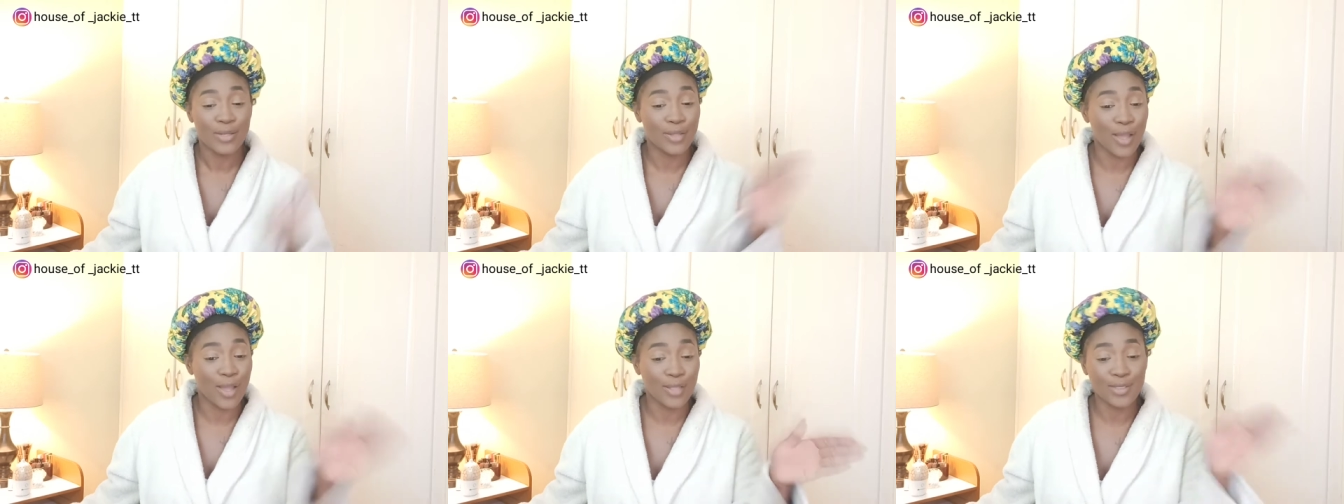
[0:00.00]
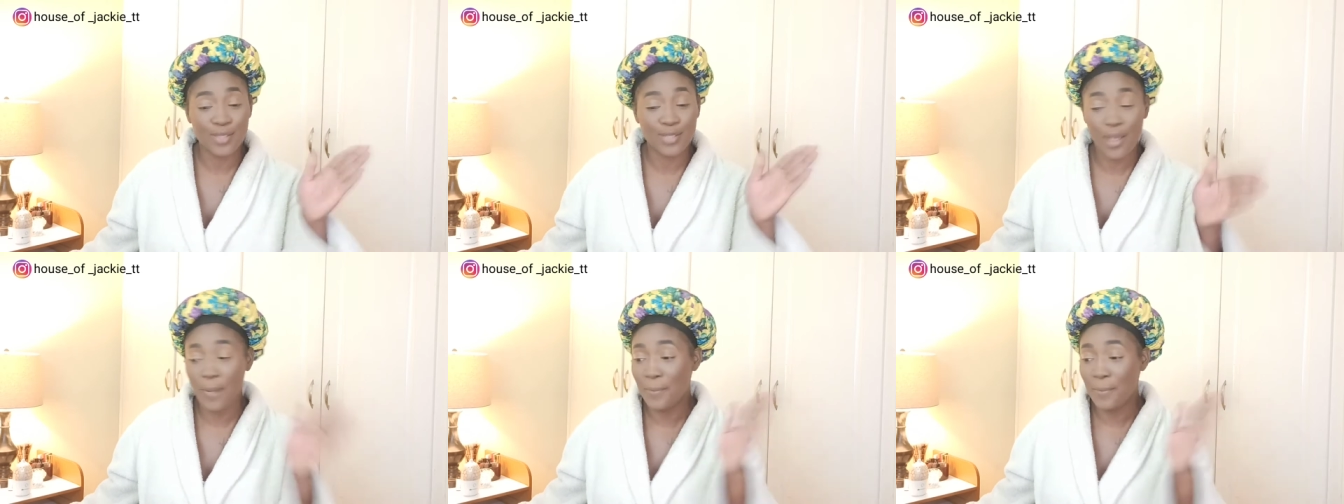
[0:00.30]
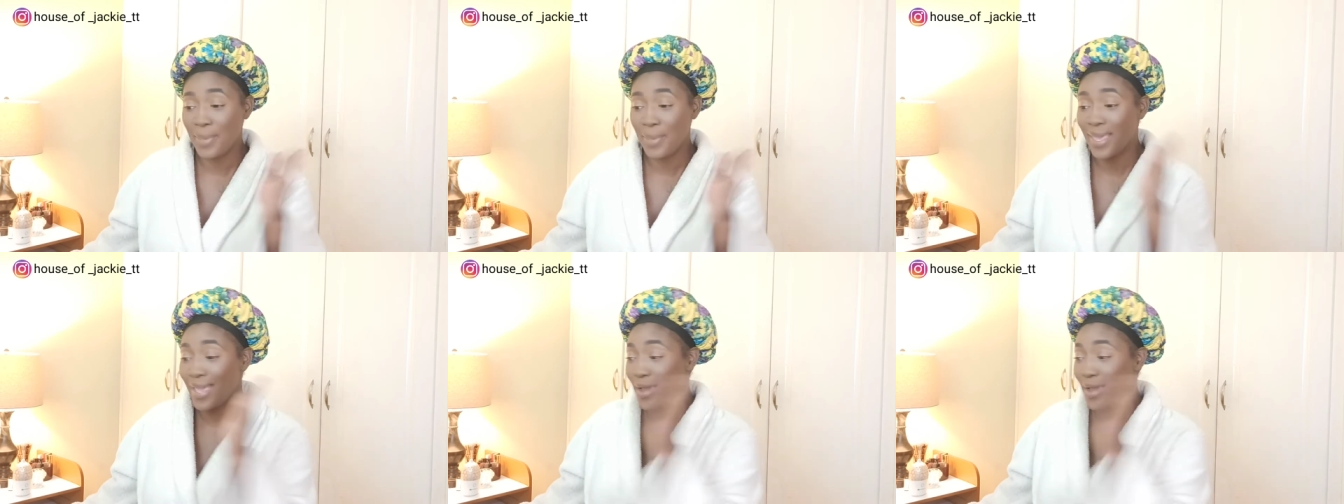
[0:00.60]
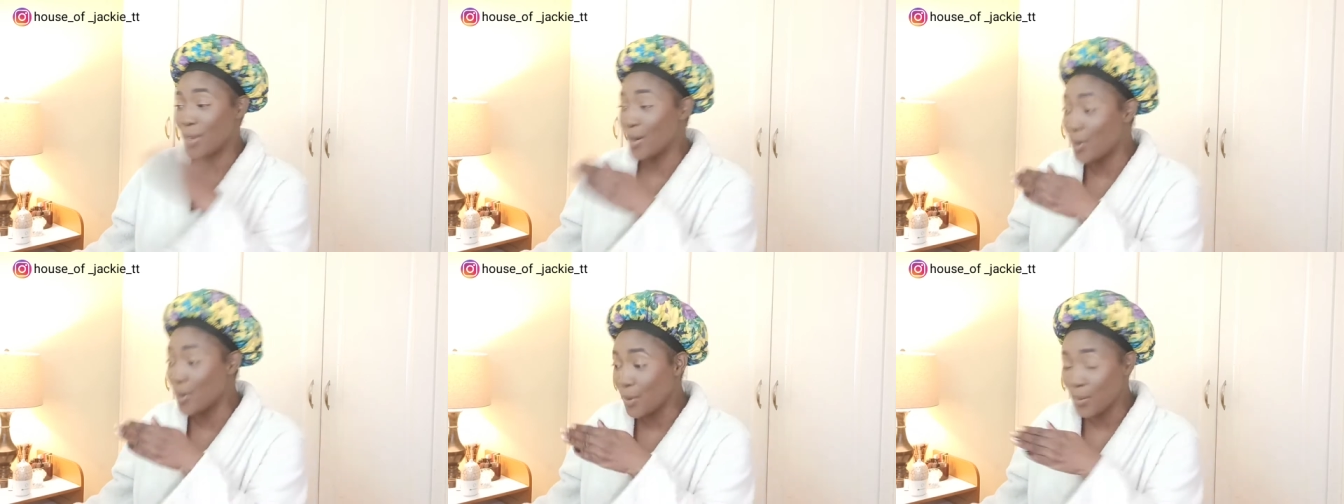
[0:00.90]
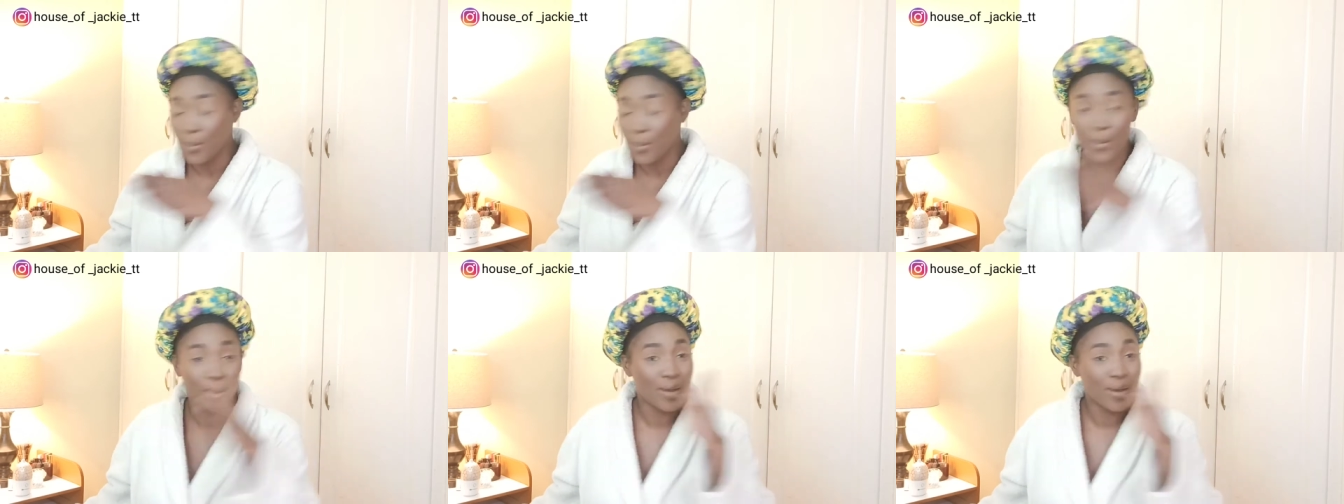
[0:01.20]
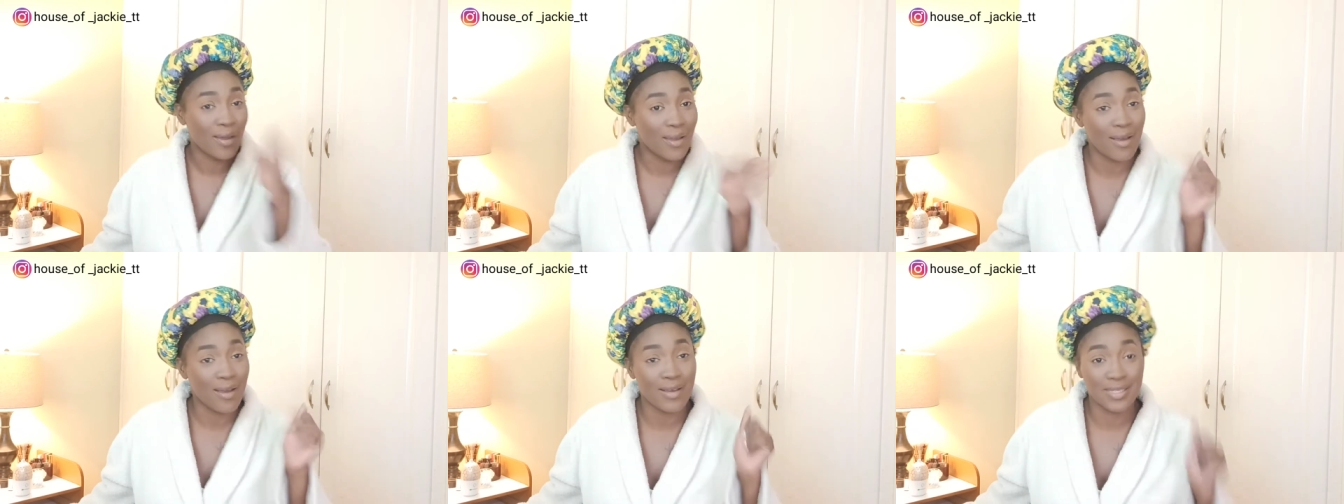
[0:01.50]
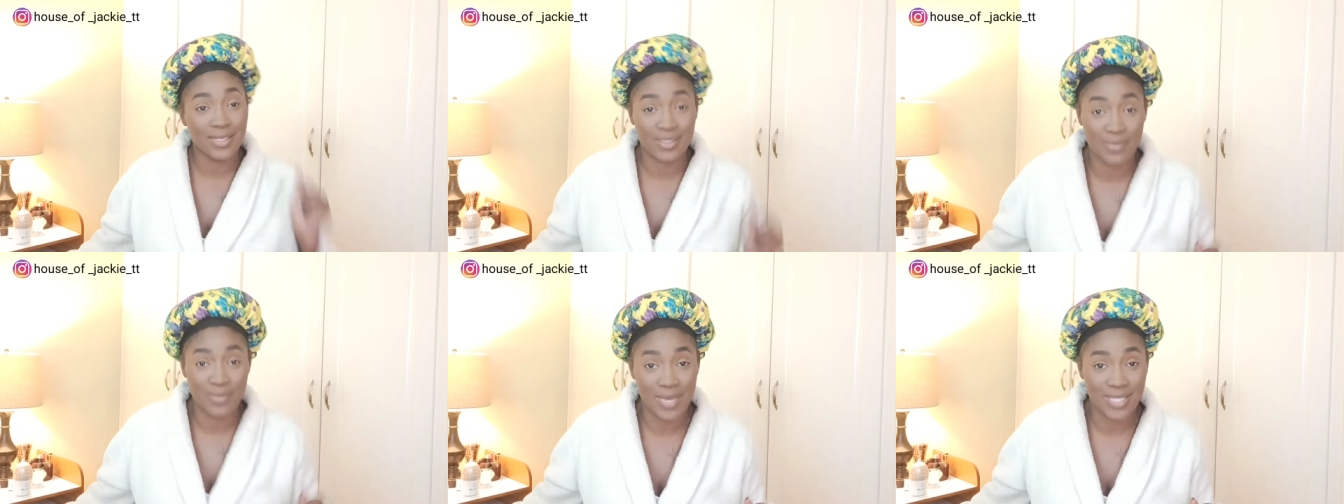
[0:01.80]
Not Tobago
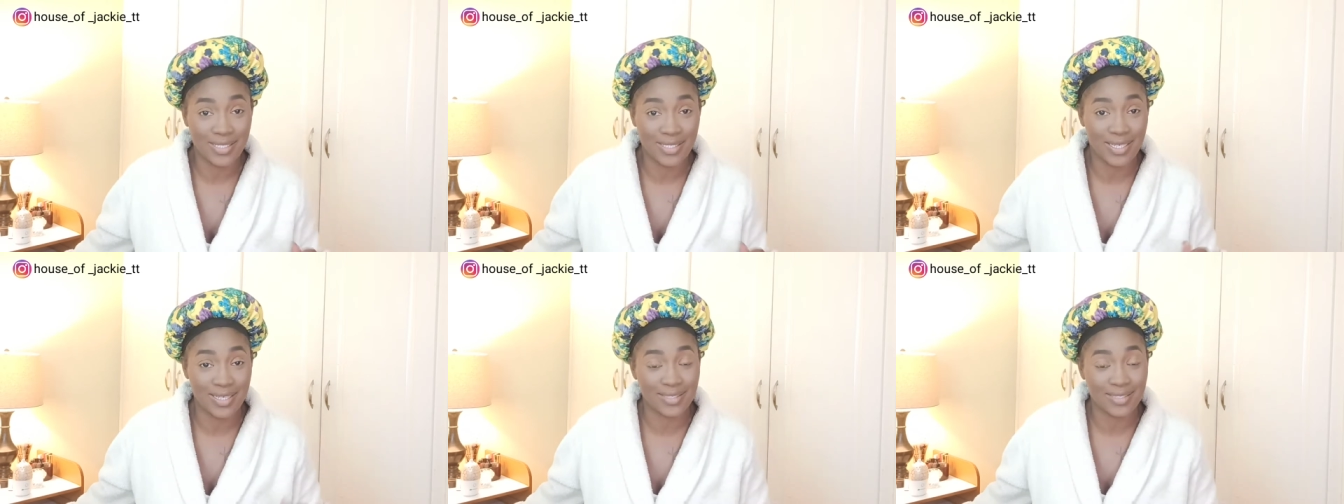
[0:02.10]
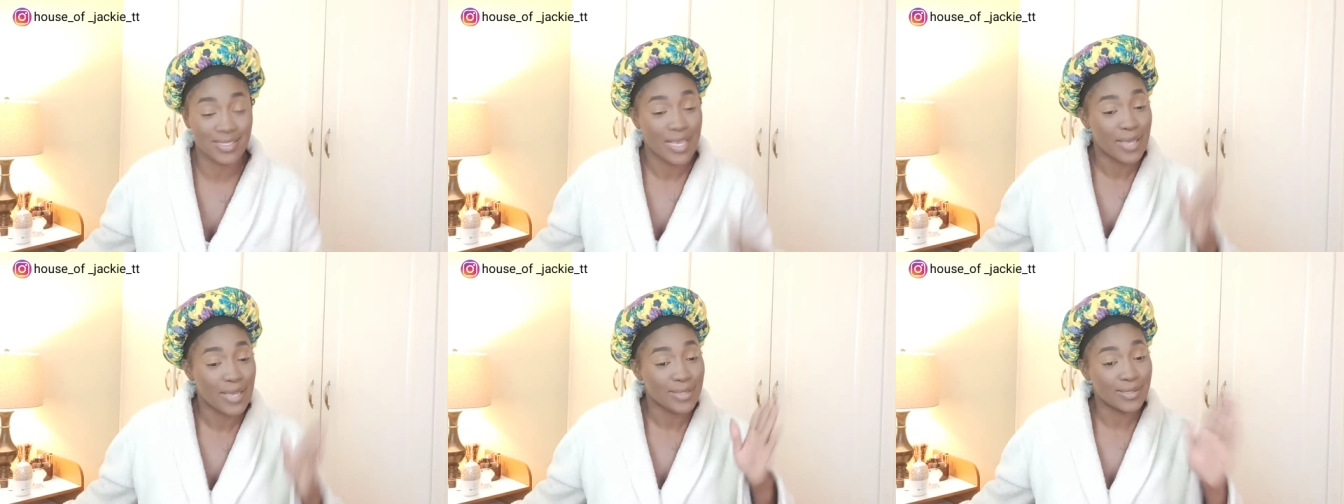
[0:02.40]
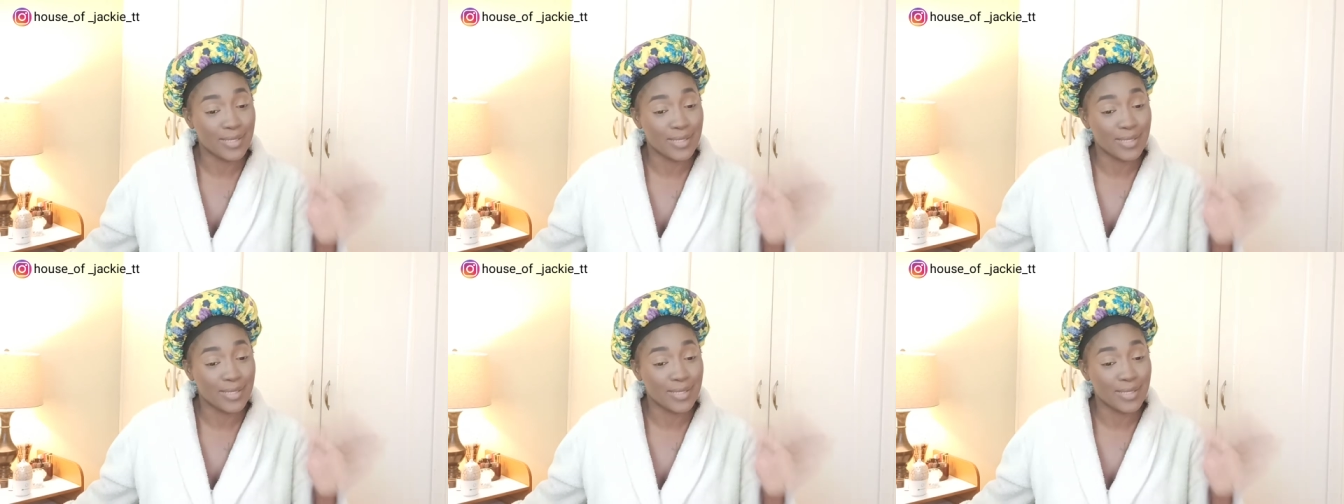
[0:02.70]
Cosmetics.